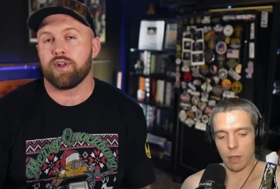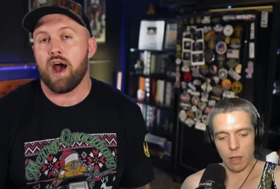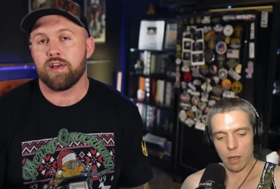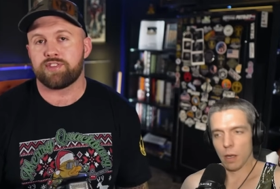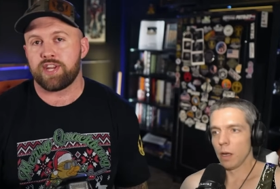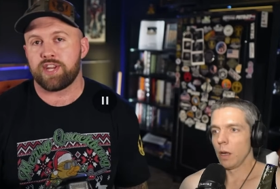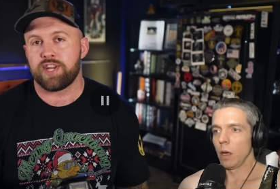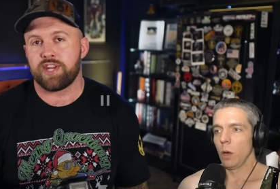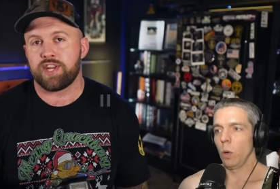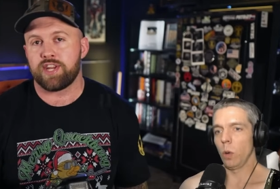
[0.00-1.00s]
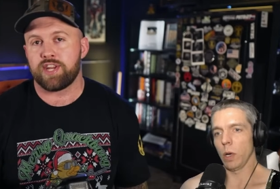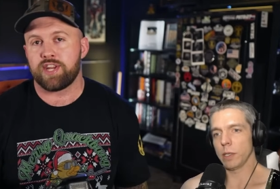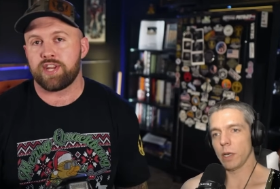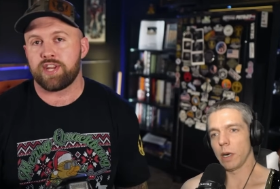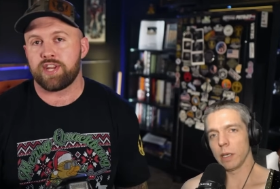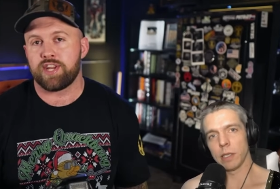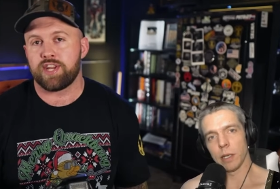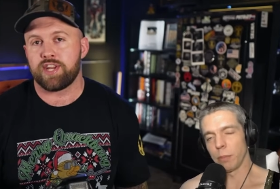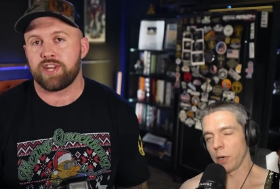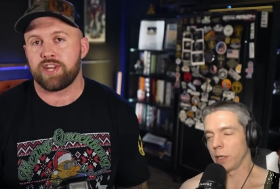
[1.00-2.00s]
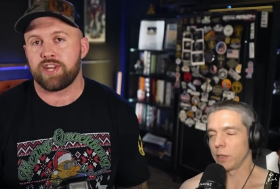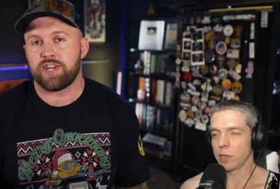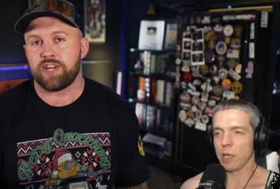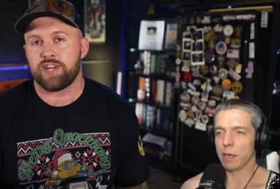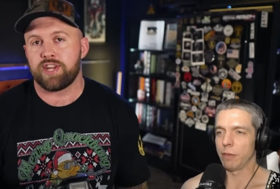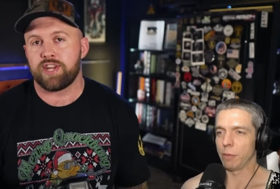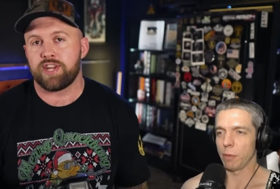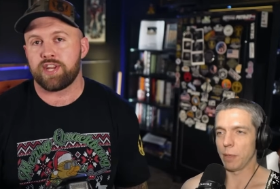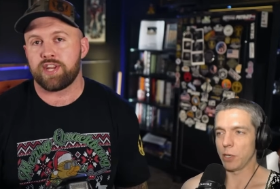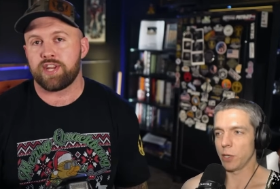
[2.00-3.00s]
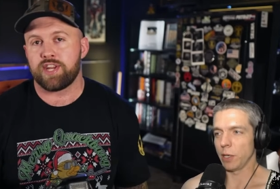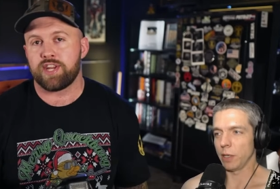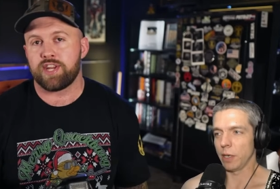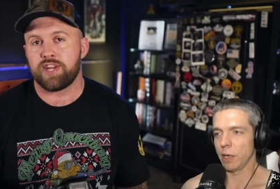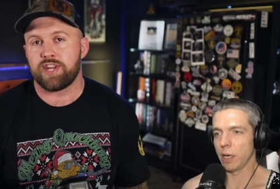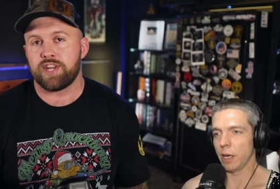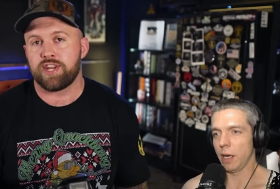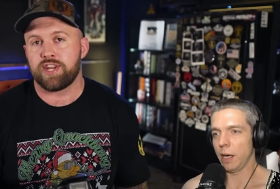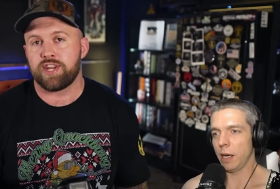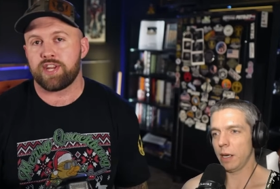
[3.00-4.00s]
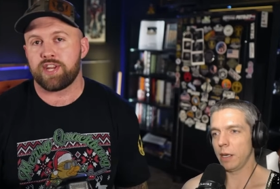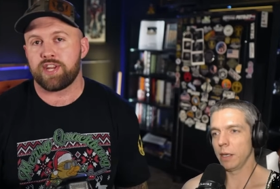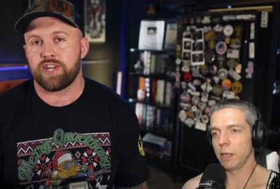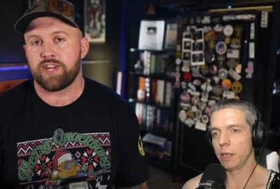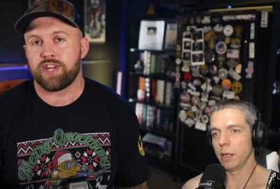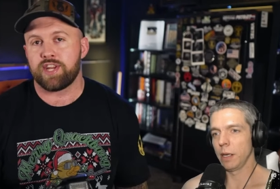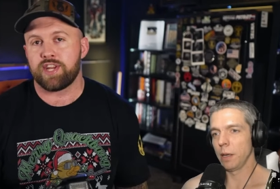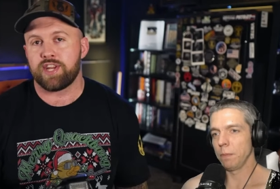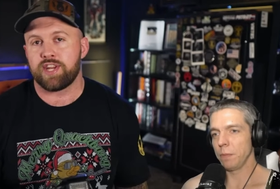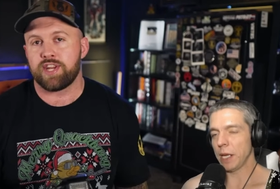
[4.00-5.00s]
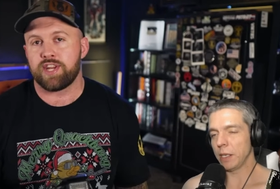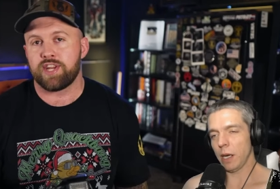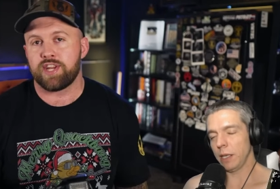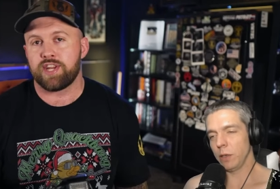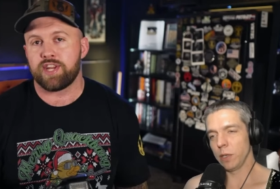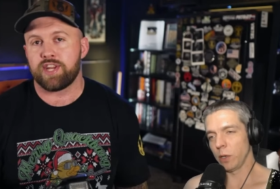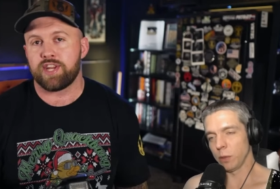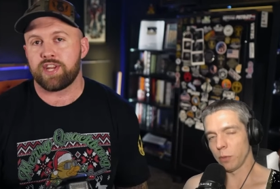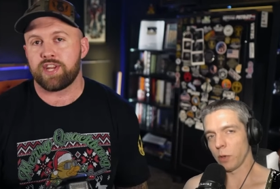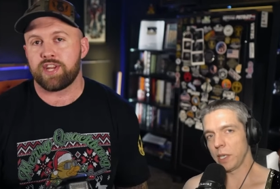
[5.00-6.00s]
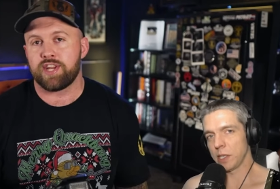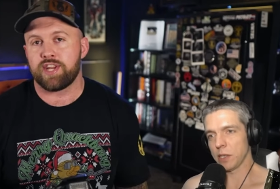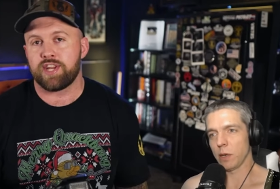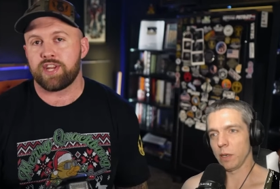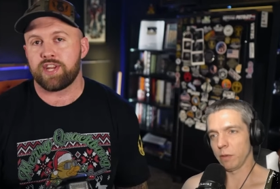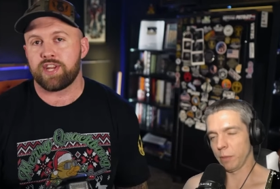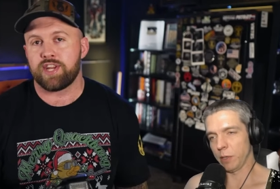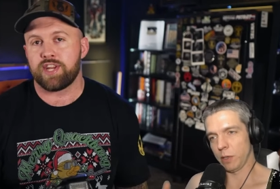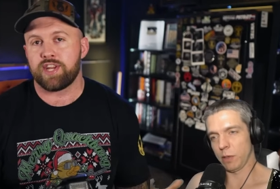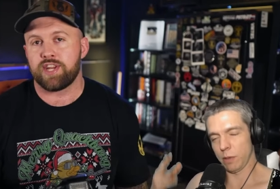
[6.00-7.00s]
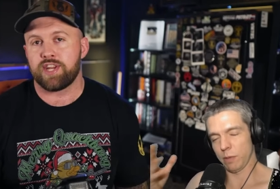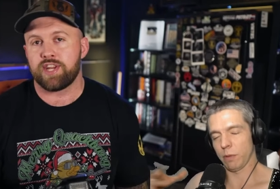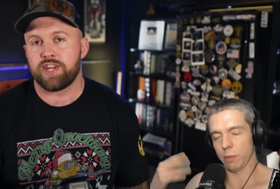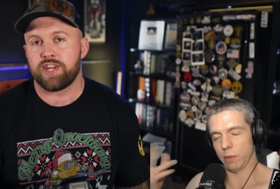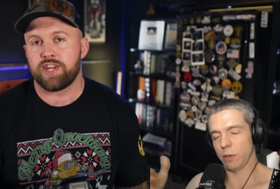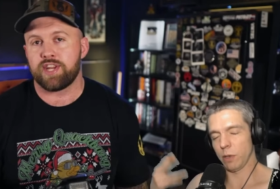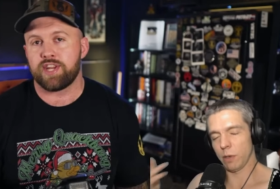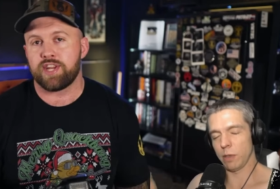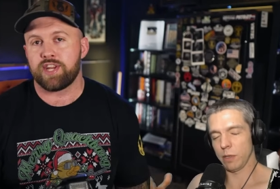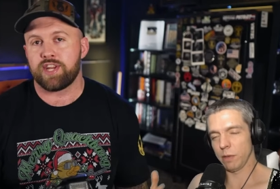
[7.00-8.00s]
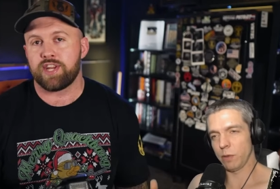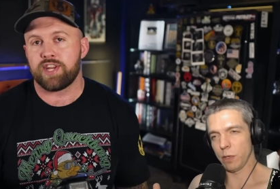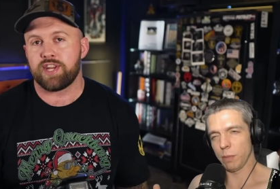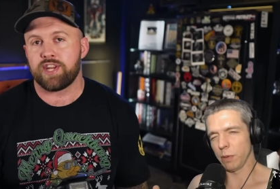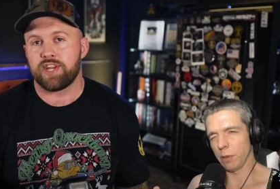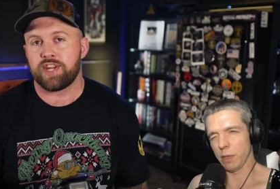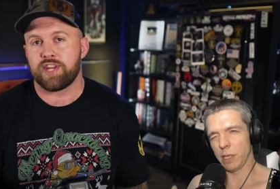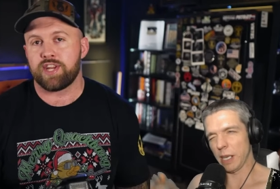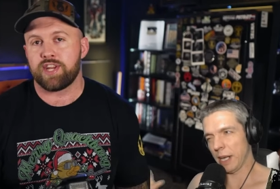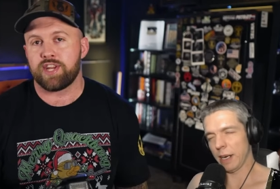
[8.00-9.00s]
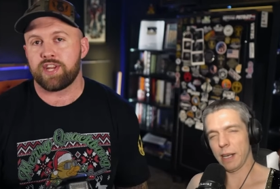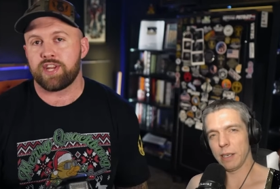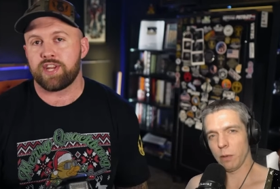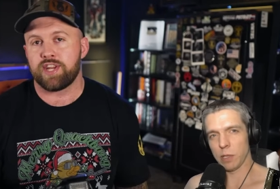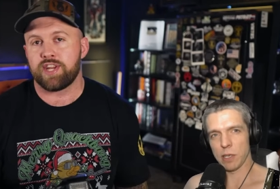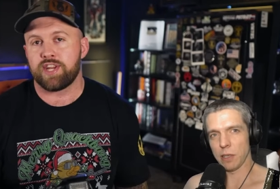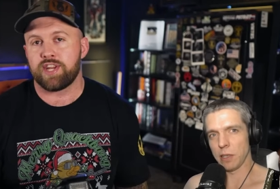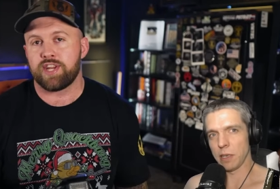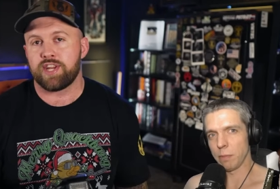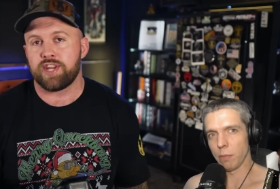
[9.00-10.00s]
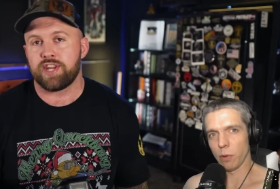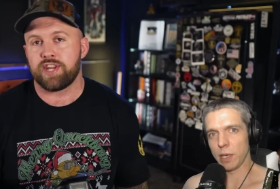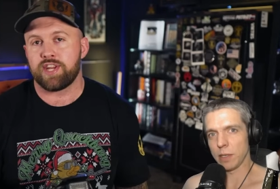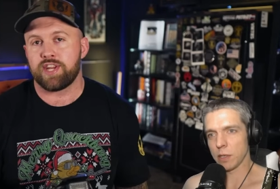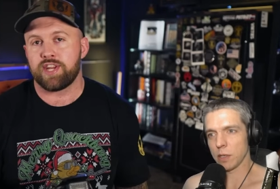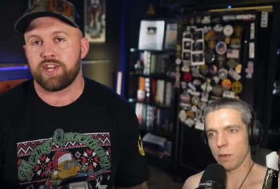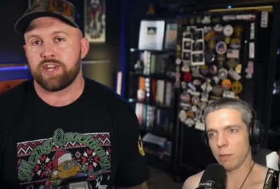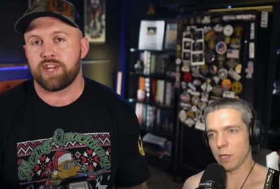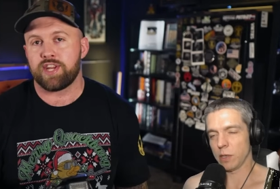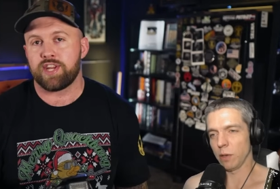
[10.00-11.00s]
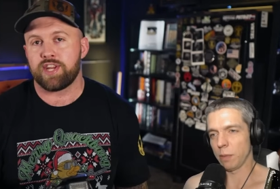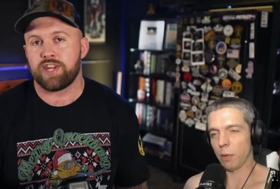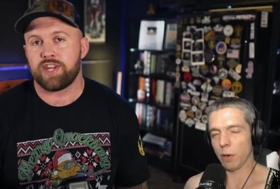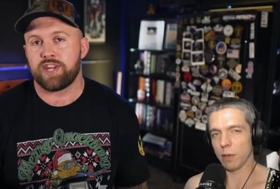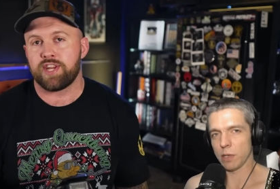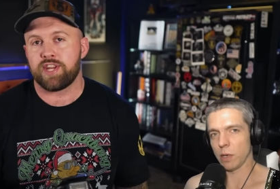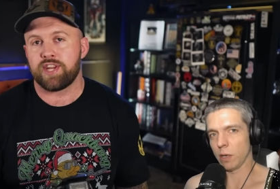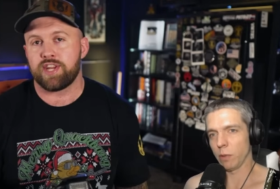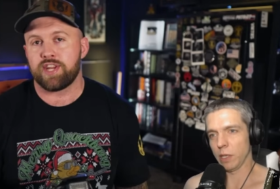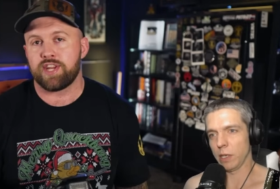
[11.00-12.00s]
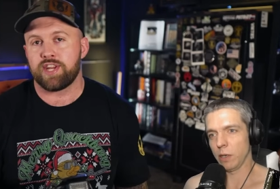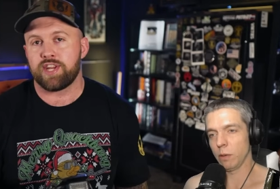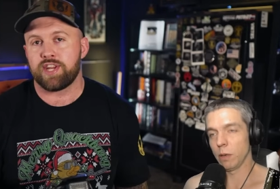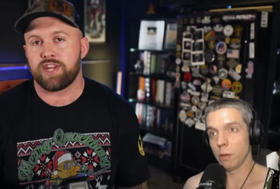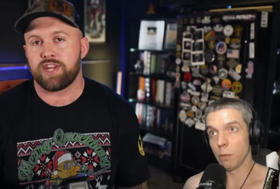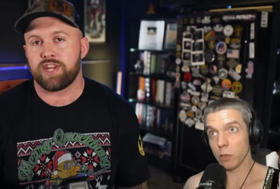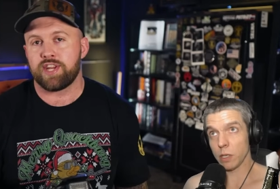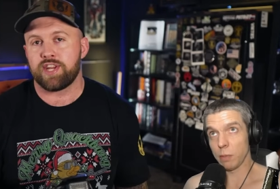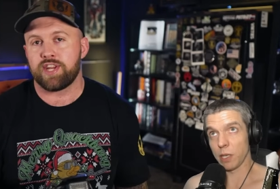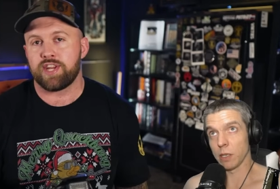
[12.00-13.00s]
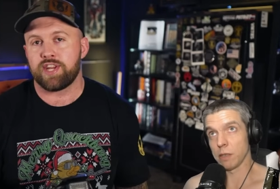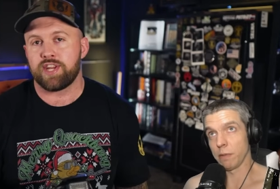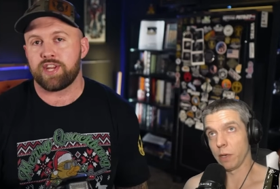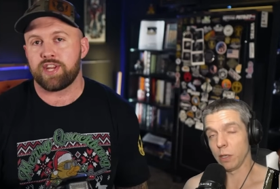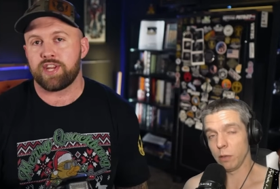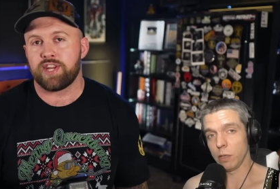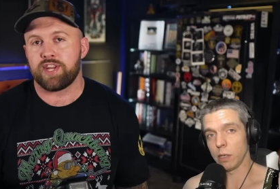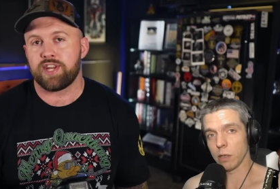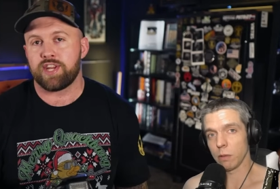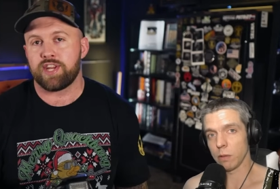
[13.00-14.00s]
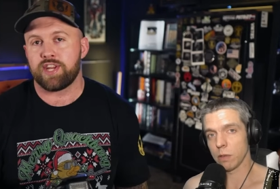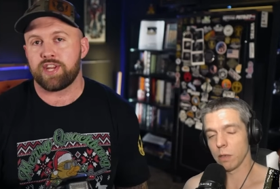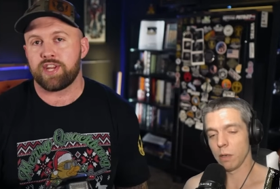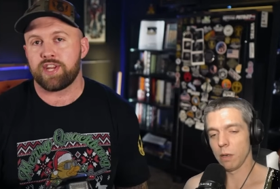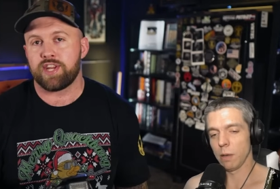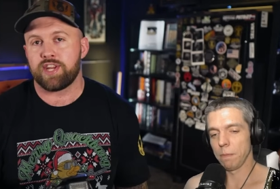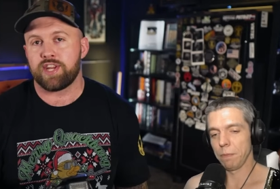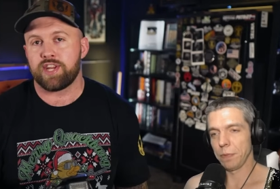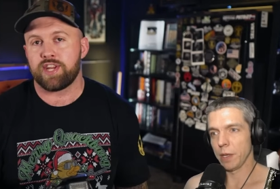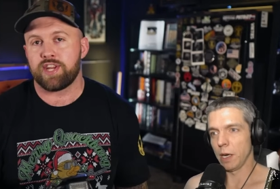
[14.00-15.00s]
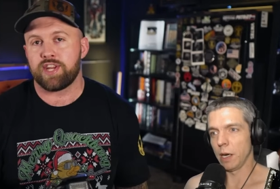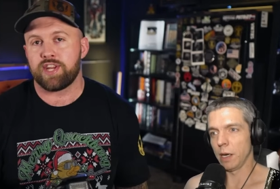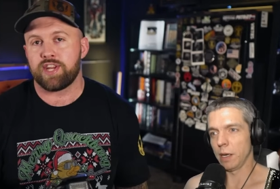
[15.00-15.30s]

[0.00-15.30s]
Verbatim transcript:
Speaker 1: hostage.
Speaker 2: Ooh, sorry, I take a break. There's a lot of information in there. Uh, yeah, I know. I know the old Marines song from the from the shores of Tripoli. I, I, I wasn't in the Marines, so that's the only part of the song I really know. Mostly because of uh, Looney Tunes. Uh,